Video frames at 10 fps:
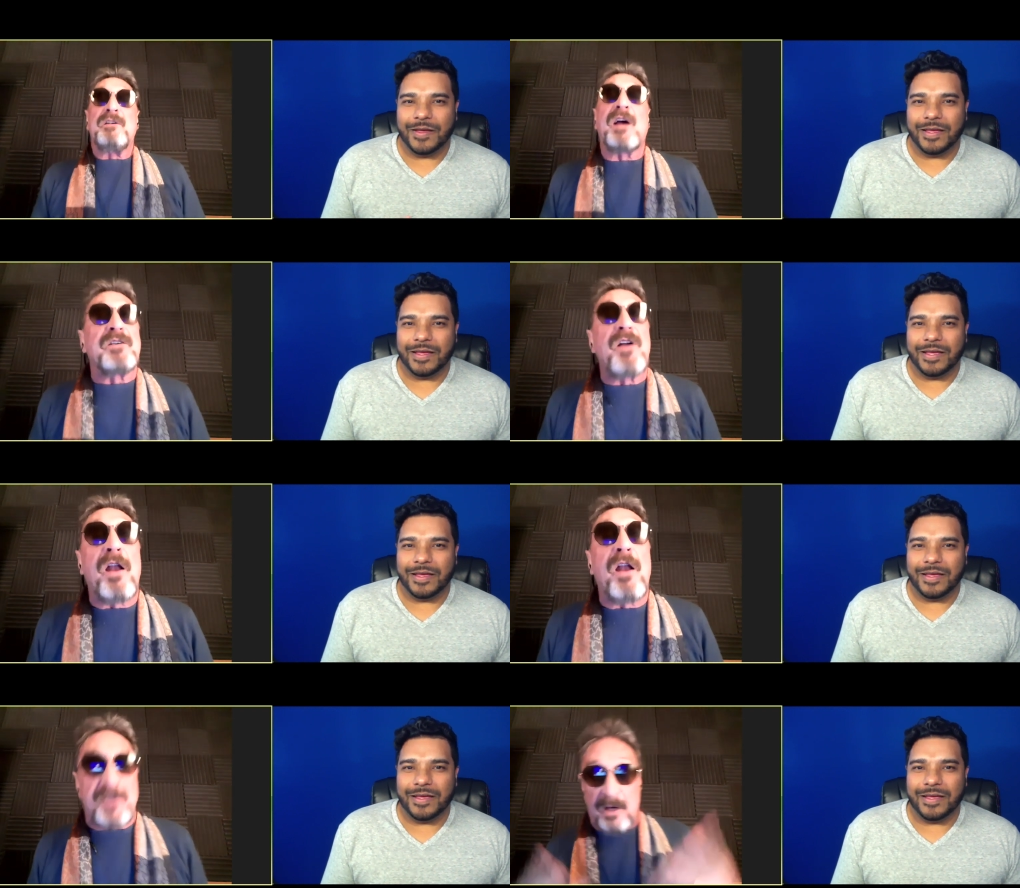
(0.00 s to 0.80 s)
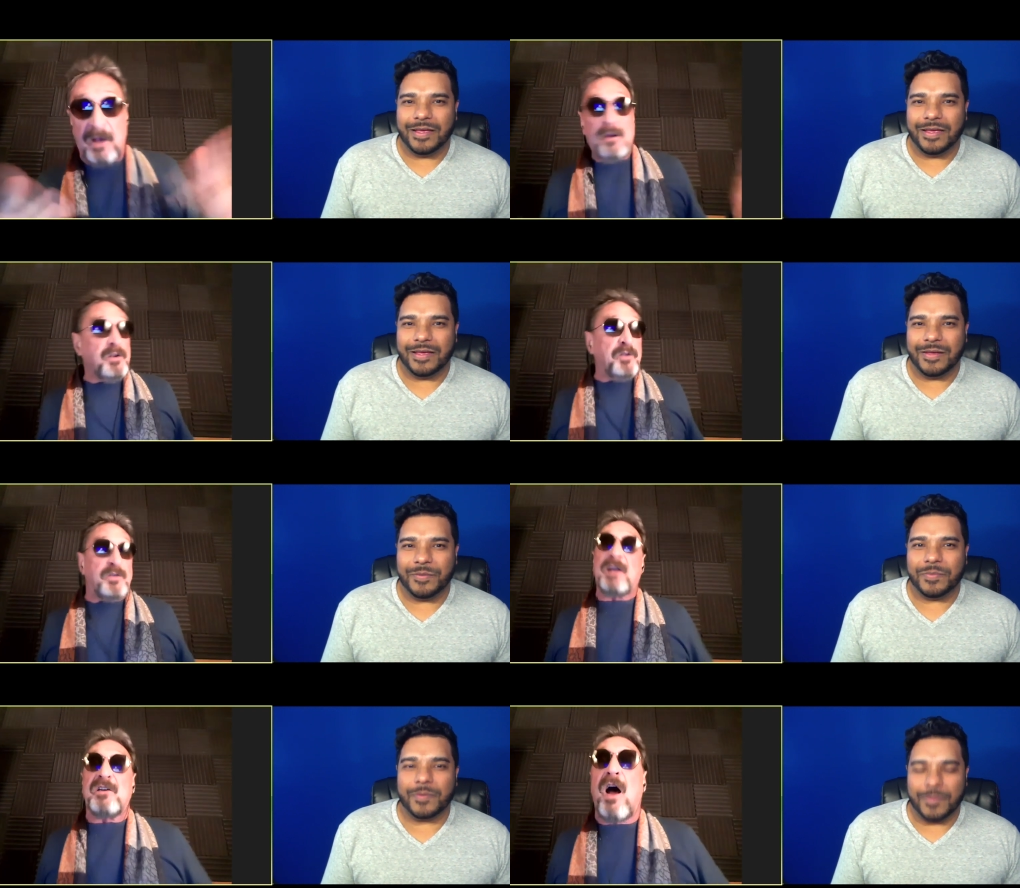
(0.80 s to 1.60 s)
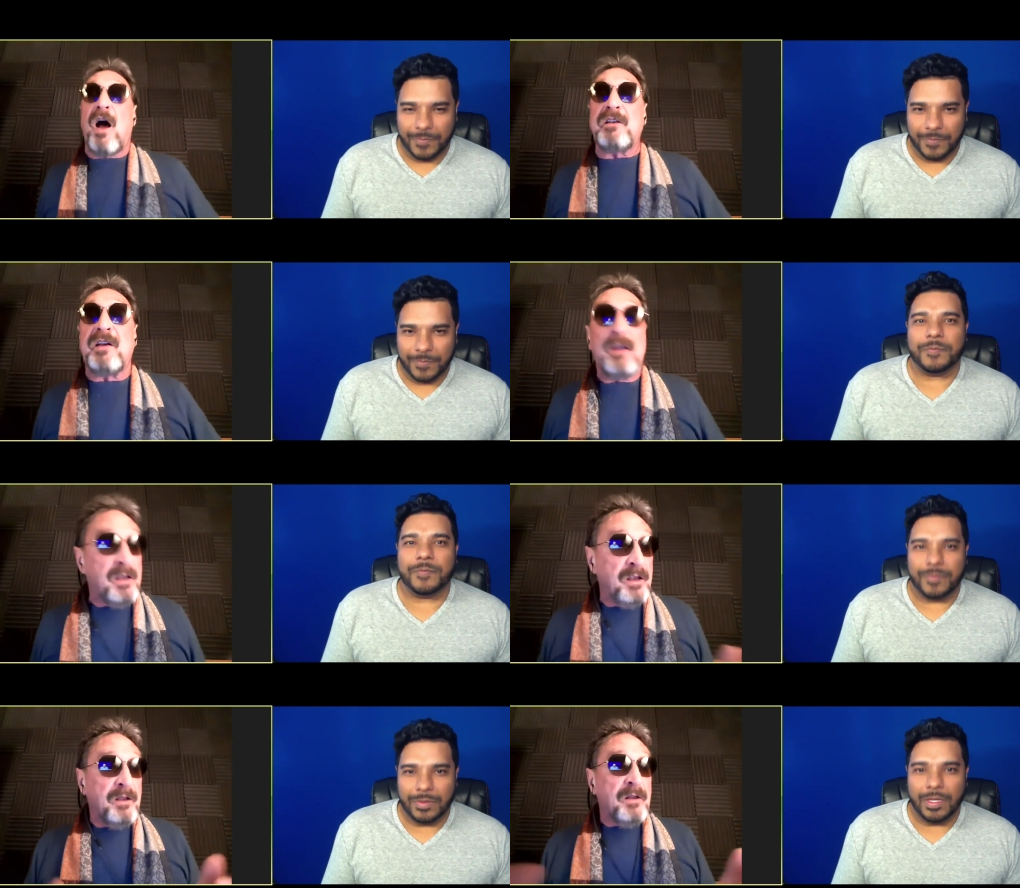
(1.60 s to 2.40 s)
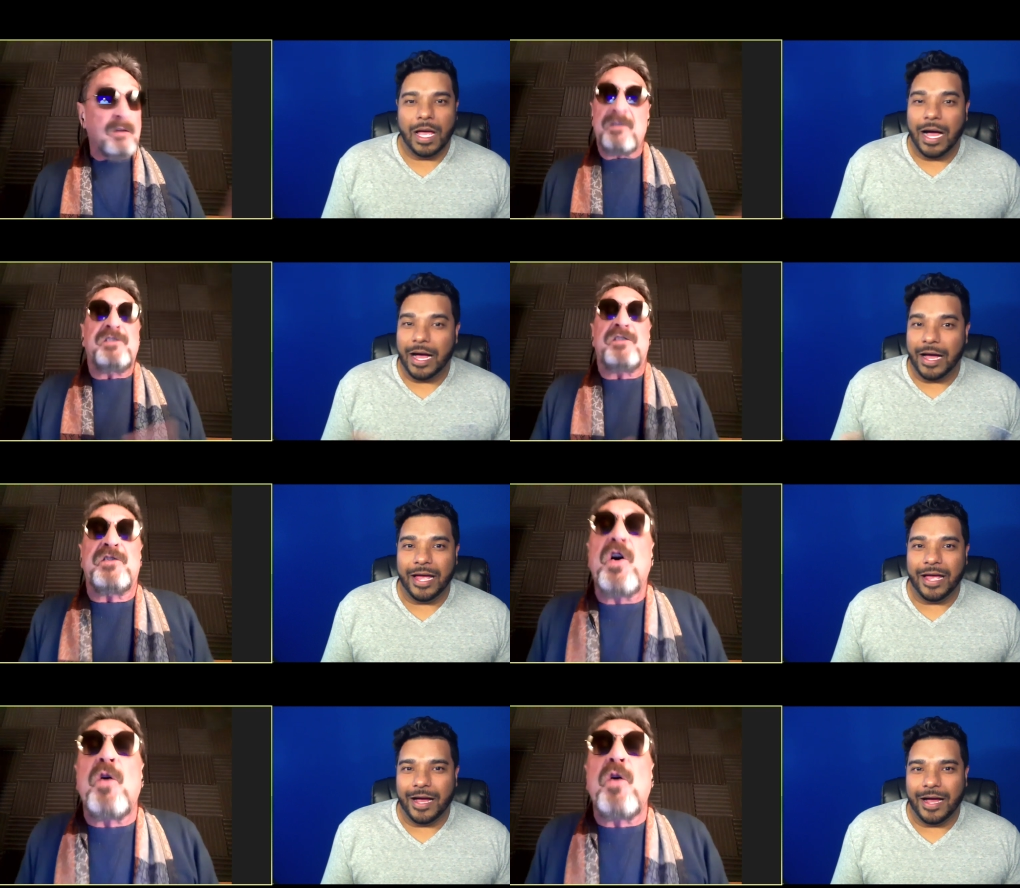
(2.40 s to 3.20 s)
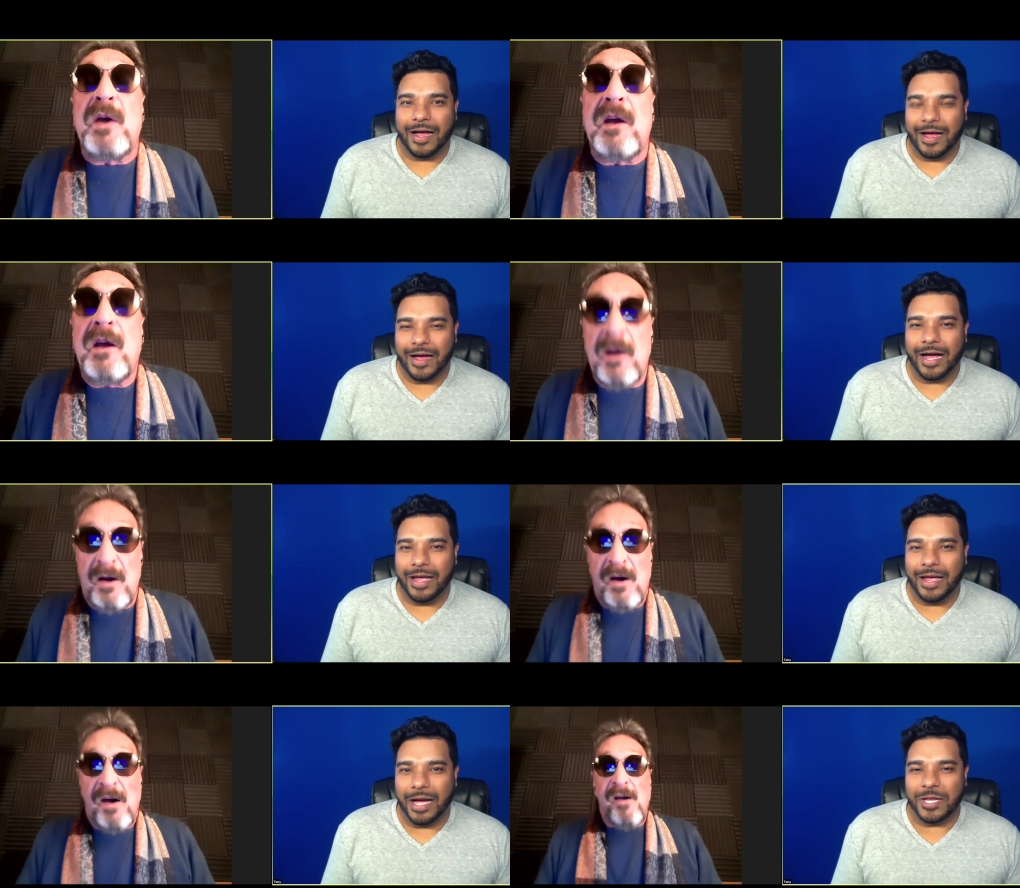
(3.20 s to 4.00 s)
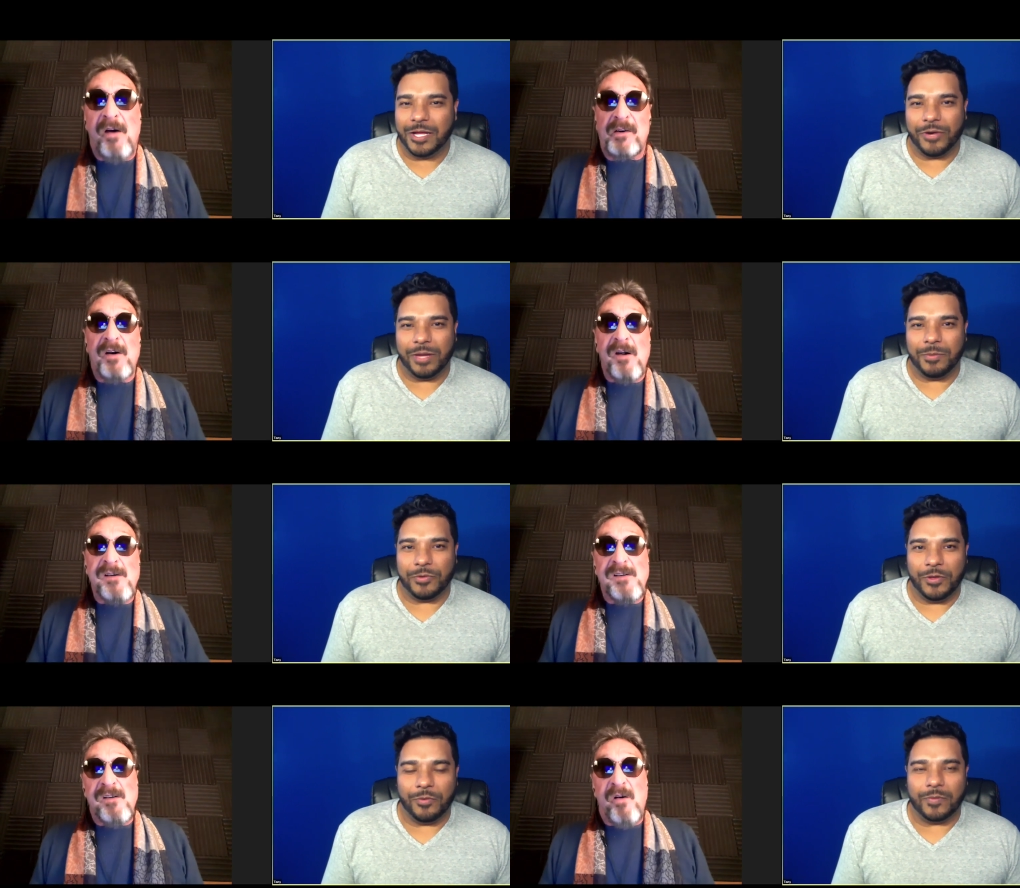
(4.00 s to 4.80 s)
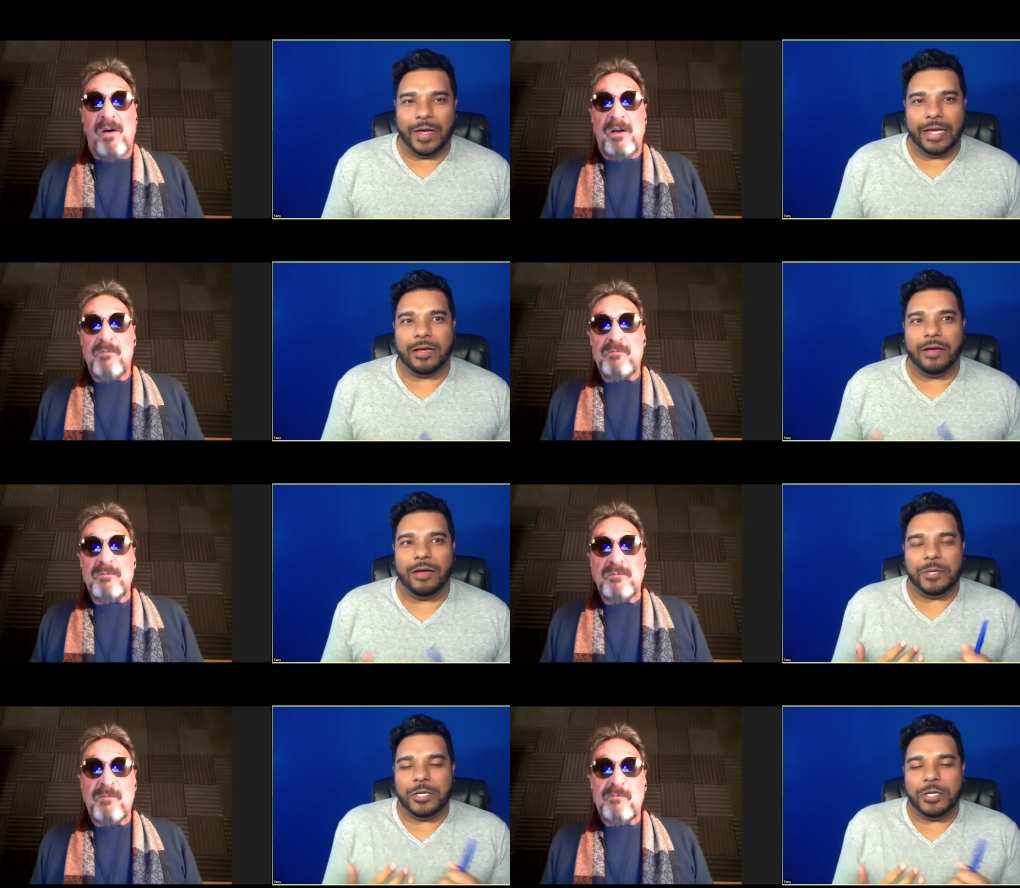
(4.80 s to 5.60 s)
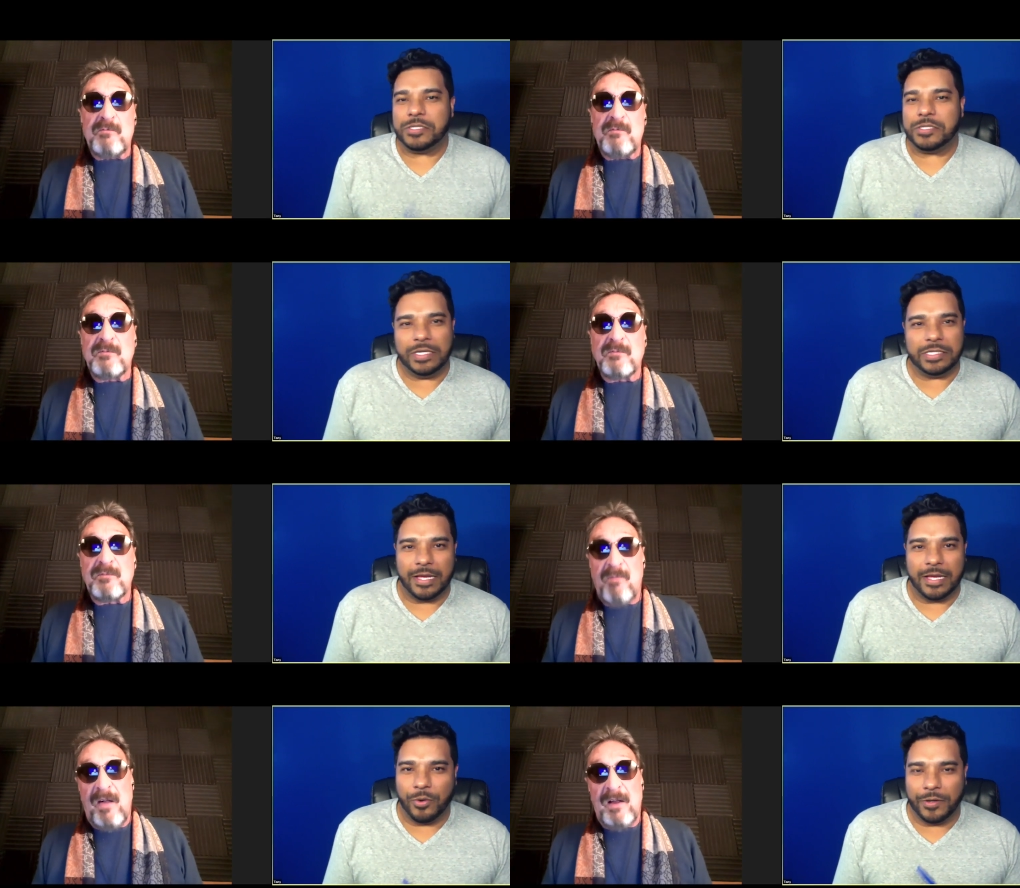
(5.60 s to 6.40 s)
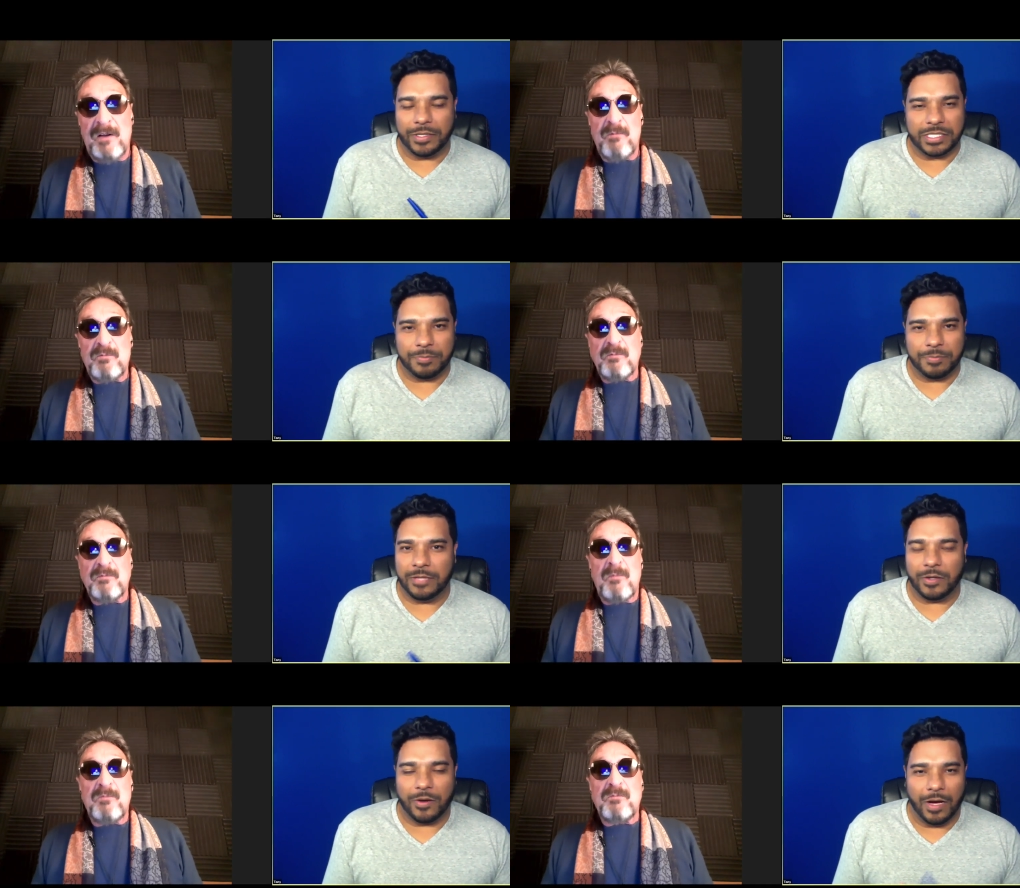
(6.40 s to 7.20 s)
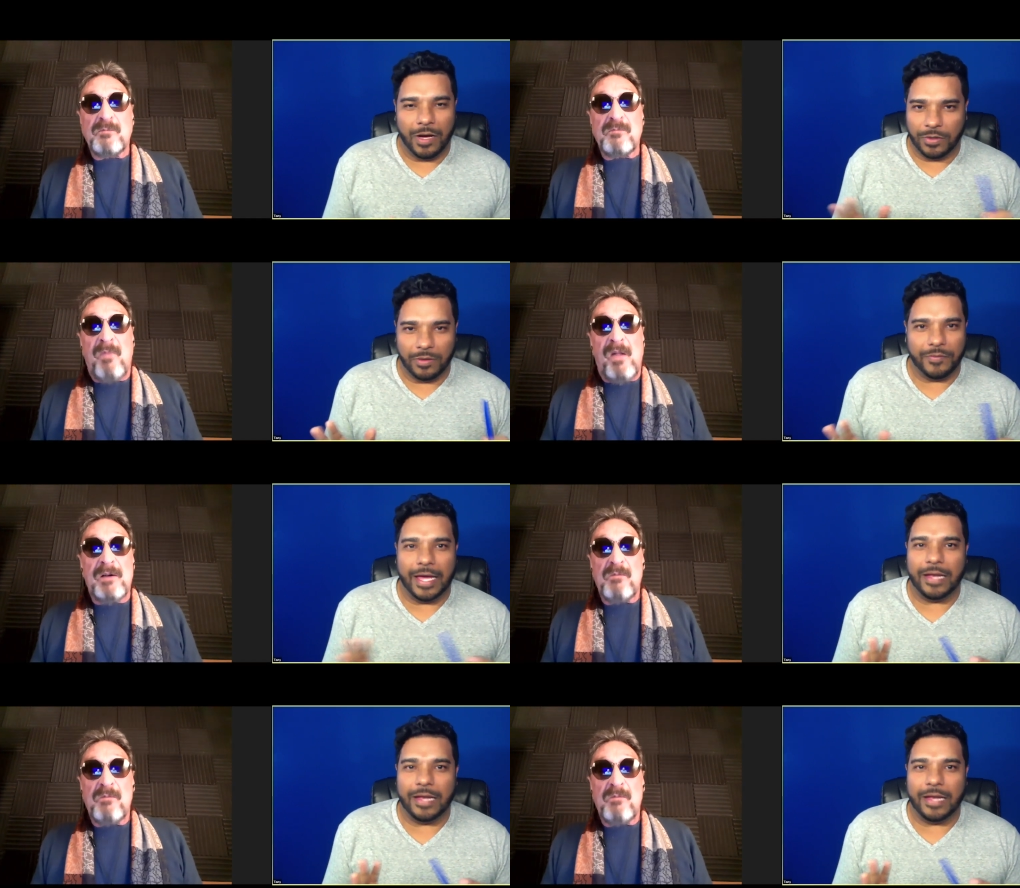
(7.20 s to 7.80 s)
Speaker 1: technology. You think not?
Speaker 2: I, I, Show
Speaker 1: me.
Speaker 2: I, I'm in agreement with you. Like, from a utility standpoint, the speed, the cost, all of that.